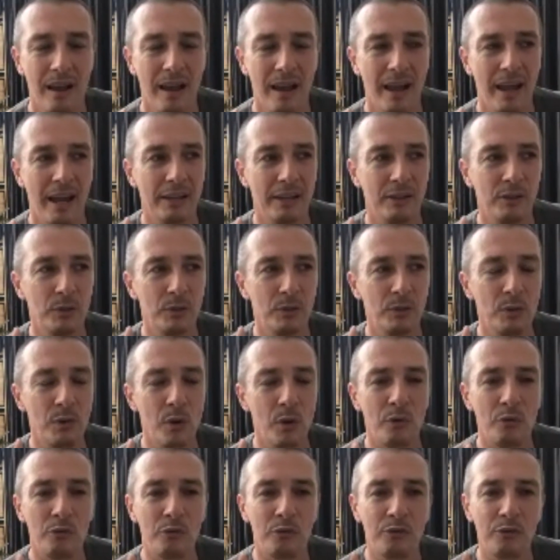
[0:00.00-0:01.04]
and you're
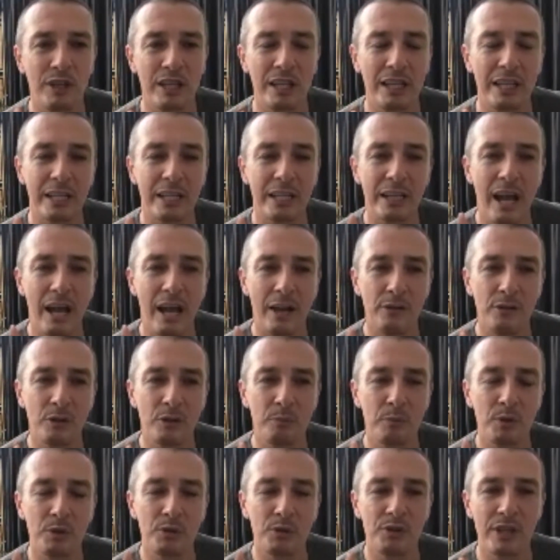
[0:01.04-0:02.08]
not feeling
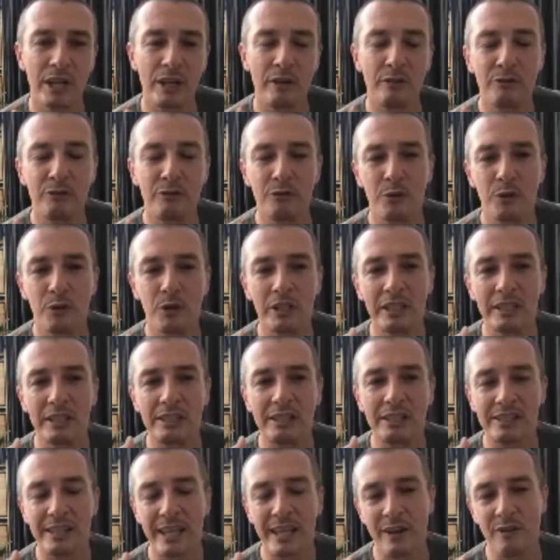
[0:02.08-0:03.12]
100% fully
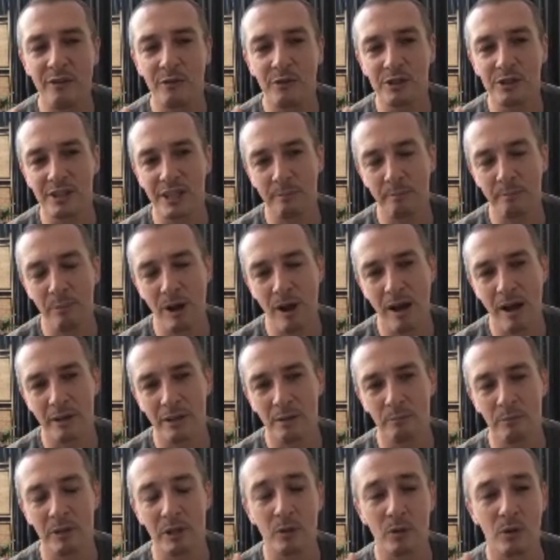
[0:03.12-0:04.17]
safe with that
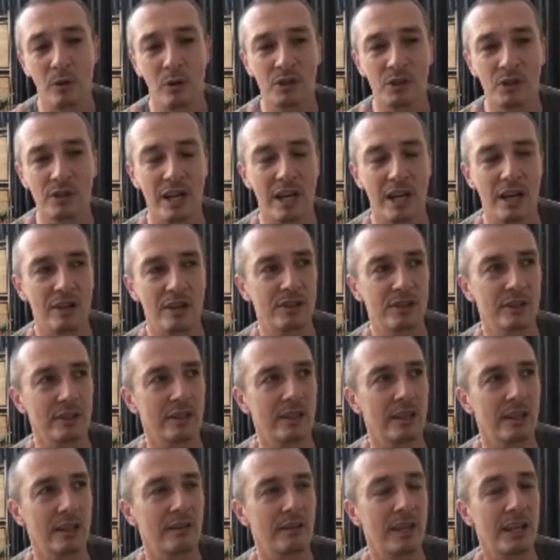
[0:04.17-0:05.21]
partner because
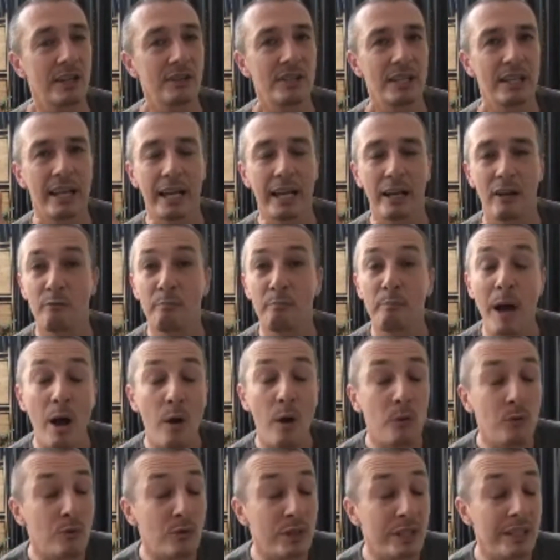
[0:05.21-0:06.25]
there's a lack of
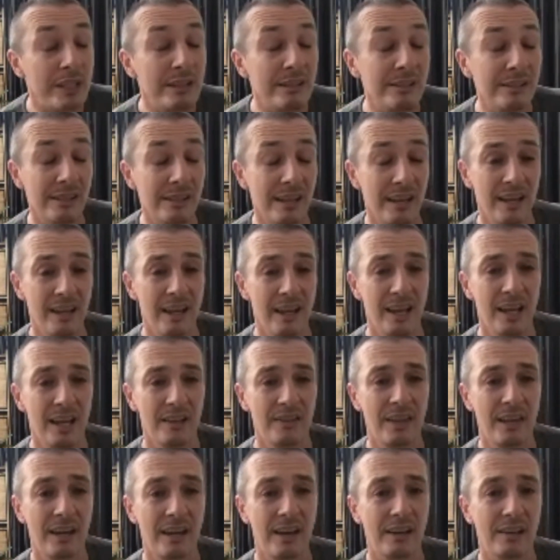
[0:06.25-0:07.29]
boundaries,
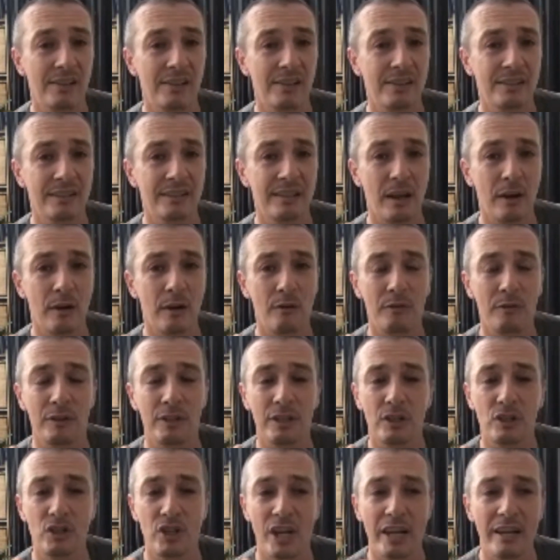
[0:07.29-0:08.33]
there's kind of an
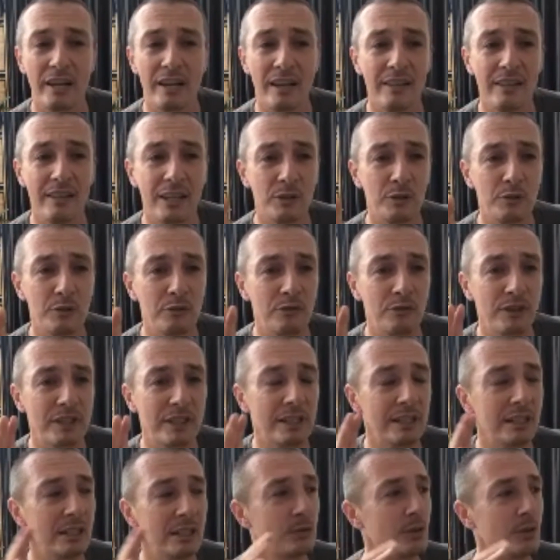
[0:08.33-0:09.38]
agenda that you
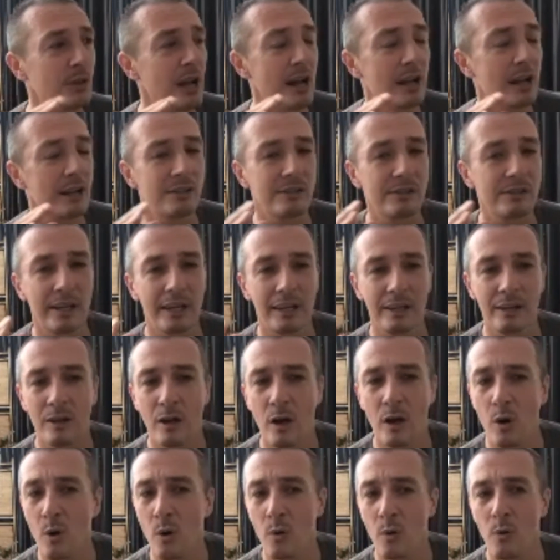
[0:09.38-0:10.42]
feel, you can't say
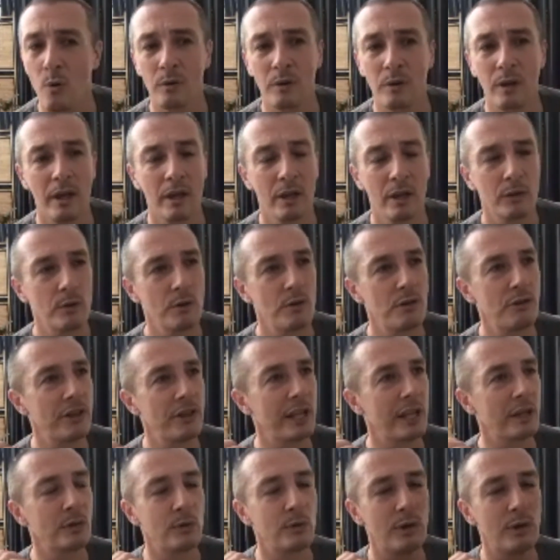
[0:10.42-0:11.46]
no, you
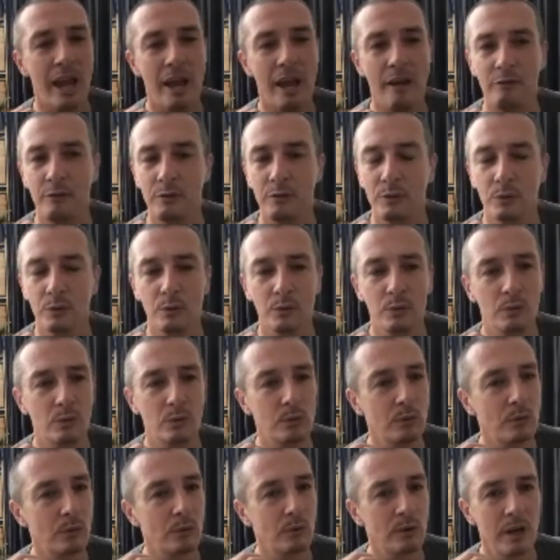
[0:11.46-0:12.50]
think you have
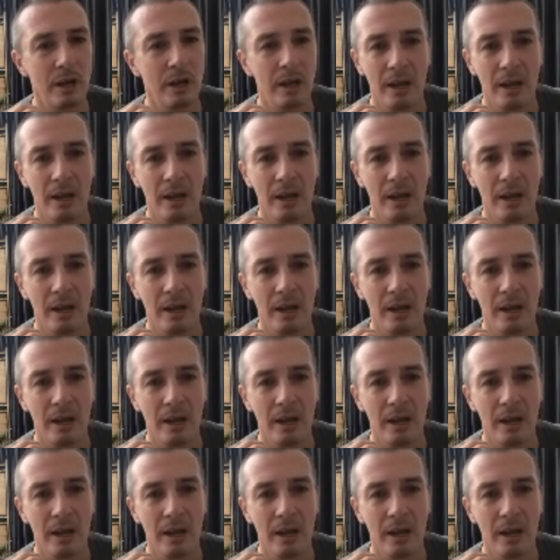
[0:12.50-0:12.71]
to